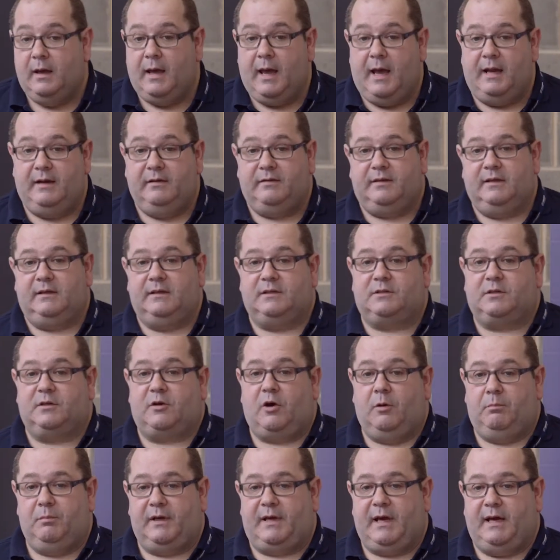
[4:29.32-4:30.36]
Anything that's
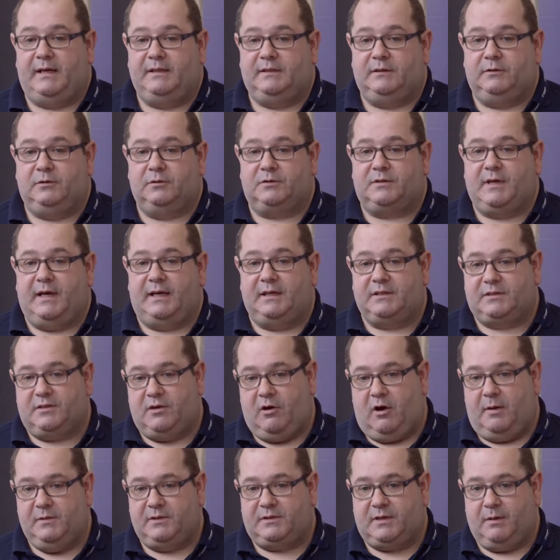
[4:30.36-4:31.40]
complicated or takes
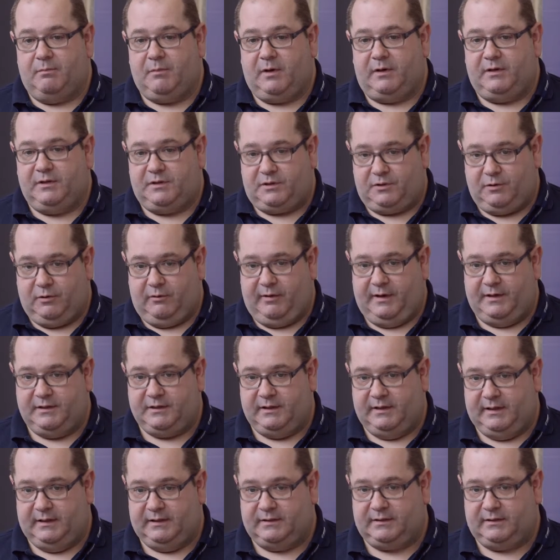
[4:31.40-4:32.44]
time is done by the shore
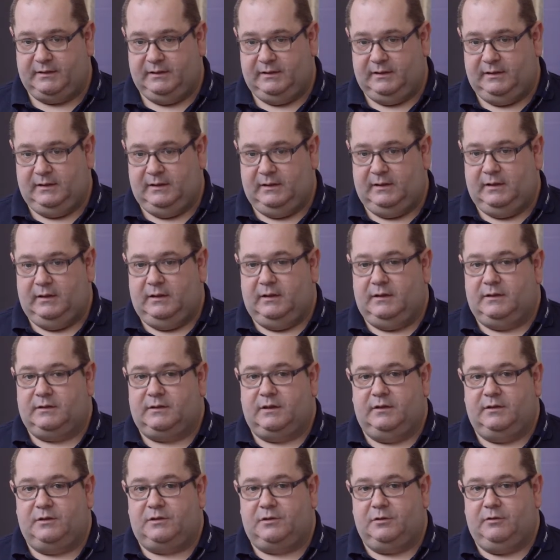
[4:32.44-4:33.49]
engineers. So
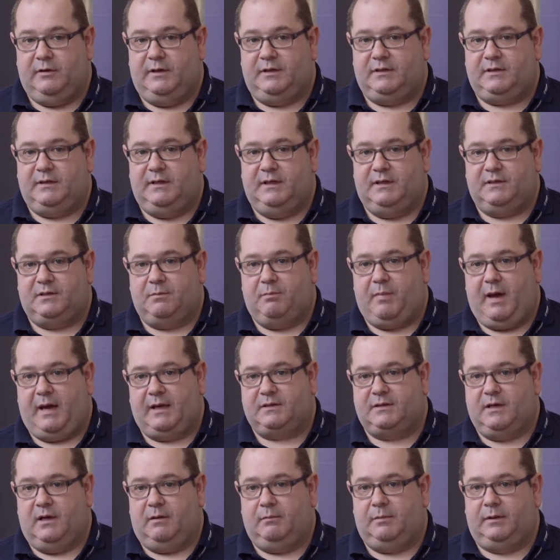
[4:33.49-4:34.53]
the shore engineers are
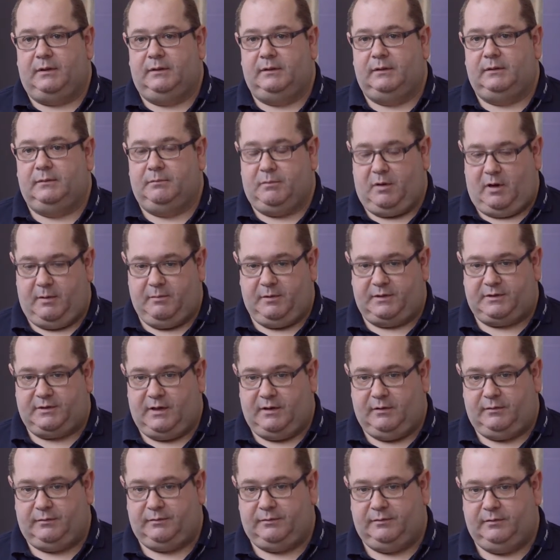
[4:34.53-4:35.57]
backed up by
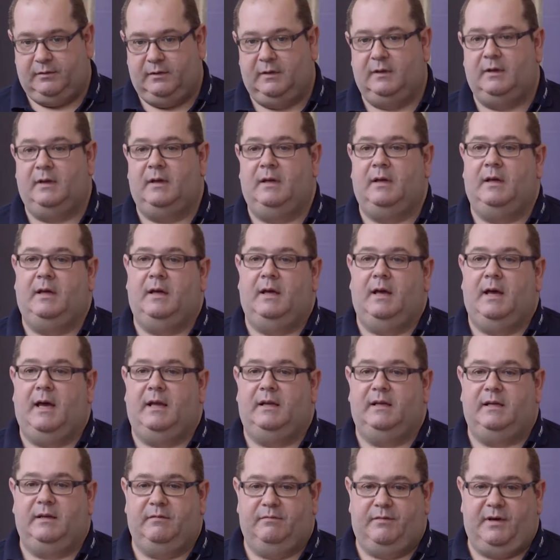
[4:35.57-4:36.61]
myself, and
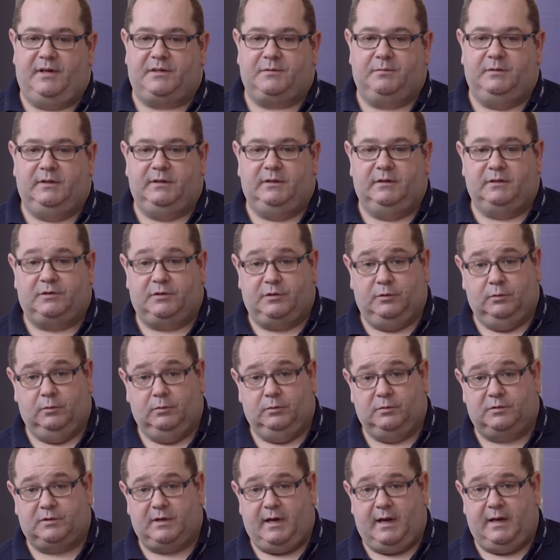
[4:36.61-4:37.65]
the investment in the
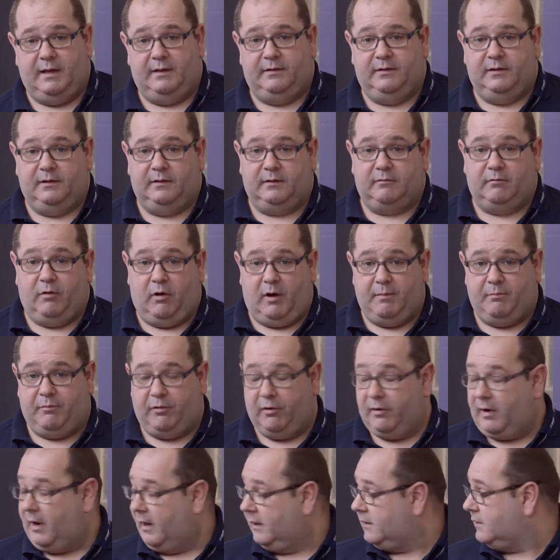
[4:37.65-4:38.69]
tools and the right
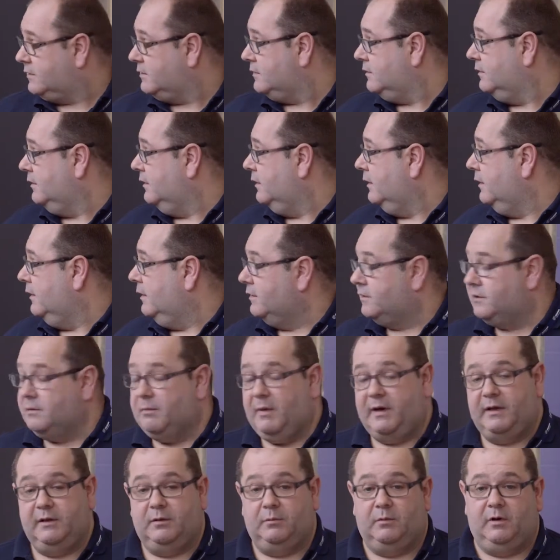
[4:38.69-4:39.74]
products to
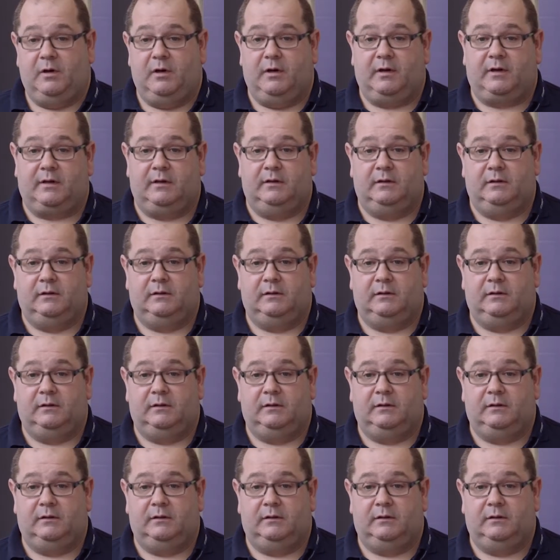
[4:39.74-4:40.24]
make the work